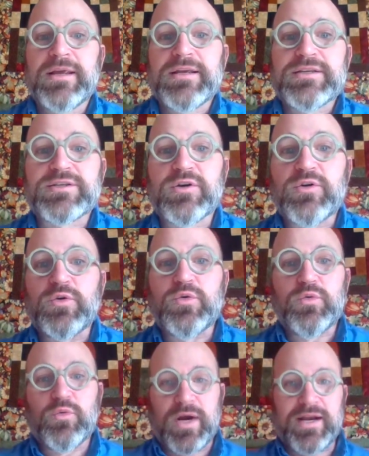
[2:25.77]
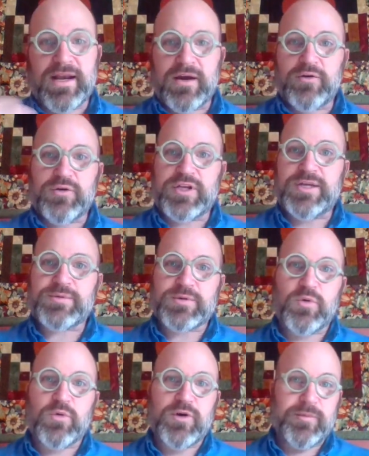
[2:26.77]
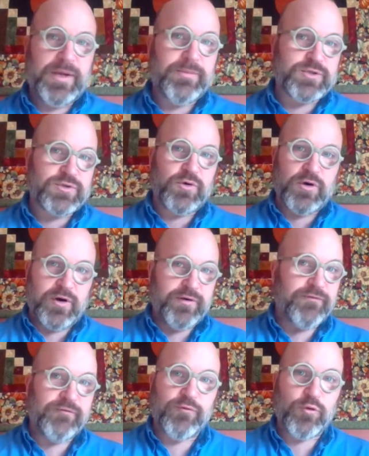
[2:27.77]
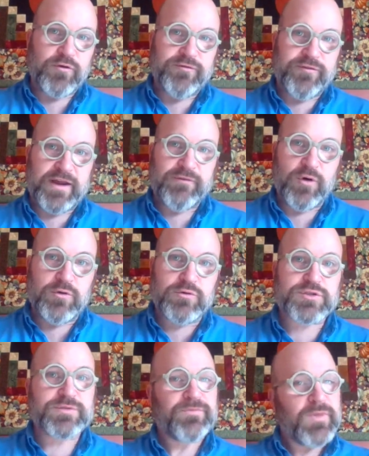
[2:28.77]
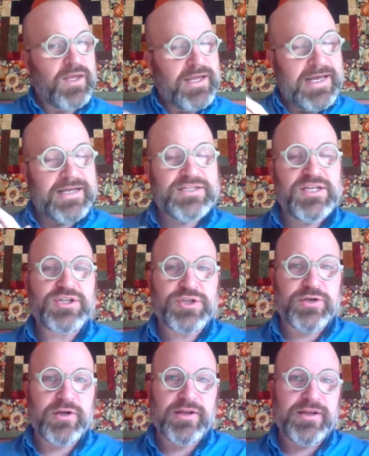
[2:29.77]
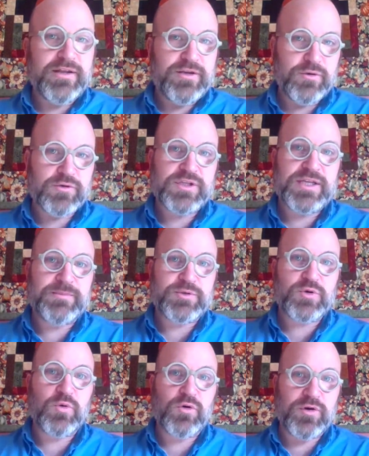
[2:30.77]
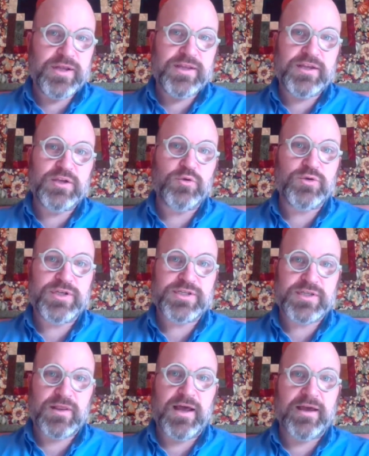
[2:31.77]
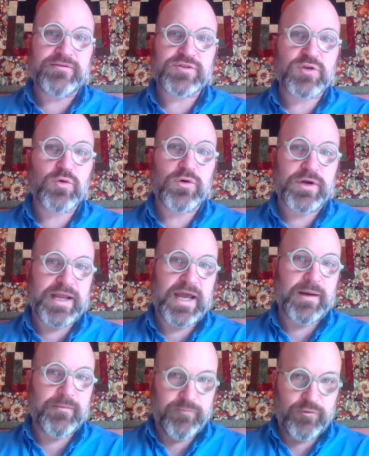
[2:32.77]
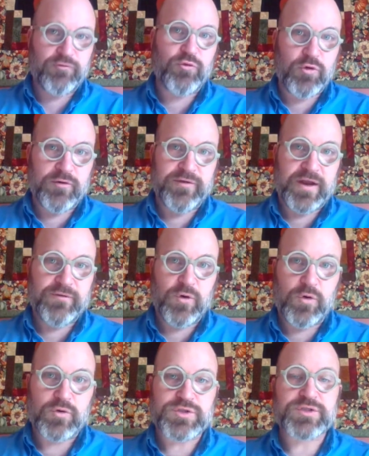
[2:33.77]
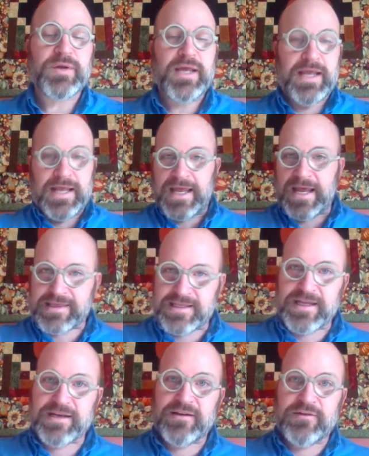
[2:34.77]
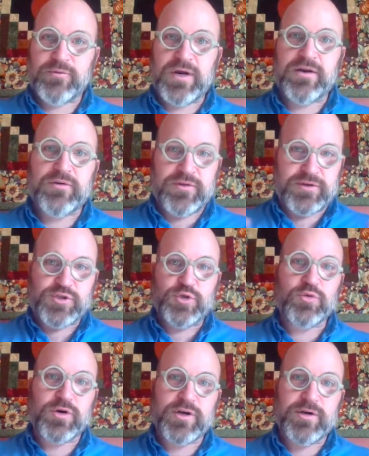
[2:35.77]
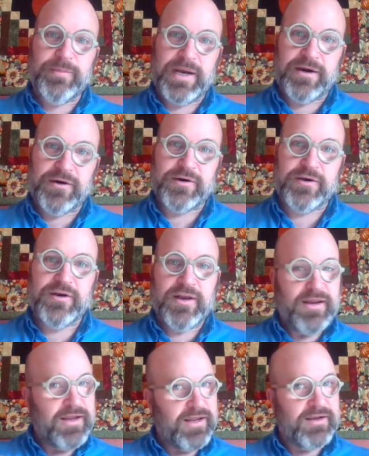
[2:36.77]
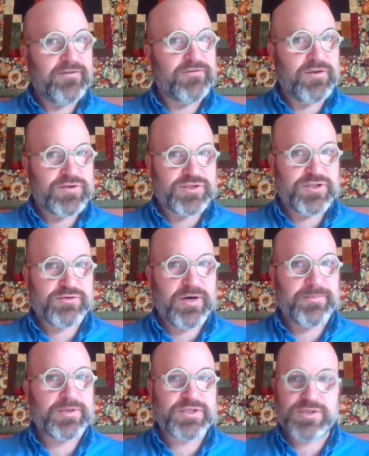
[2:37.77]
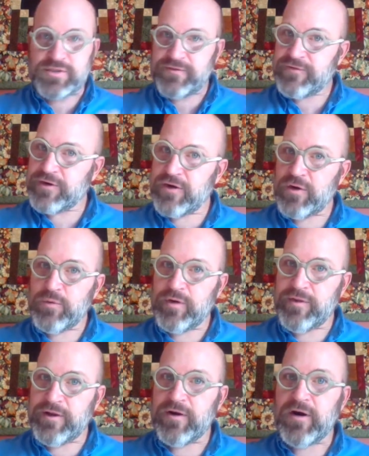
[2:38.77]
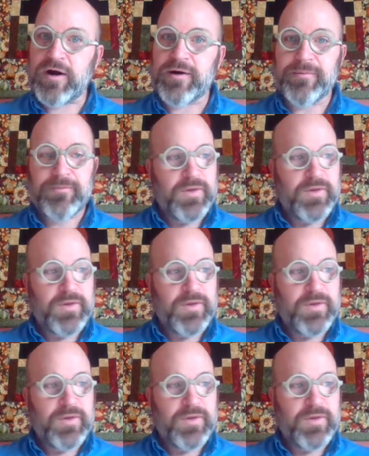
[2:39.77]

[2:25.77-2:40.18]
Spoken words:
So right now you keep score on a paper scorecard for 4 or 5 holes. Additionally, you'll keep score in the UDisc Live scoring app for 4 or 5 holes. At the end of the round, the two are compared. And if there's discrepancies, you figure out where they are.